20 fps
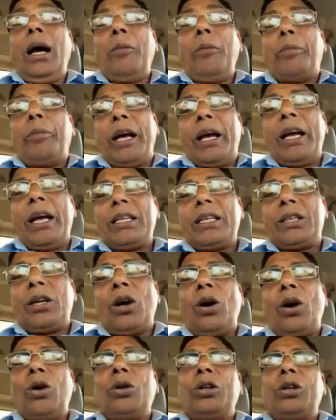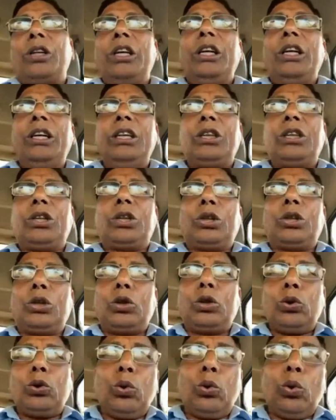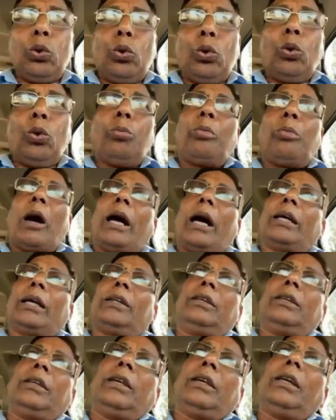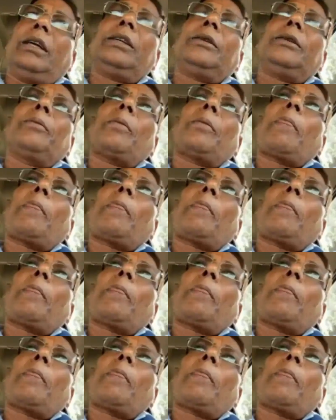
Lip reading: Based on these two partners,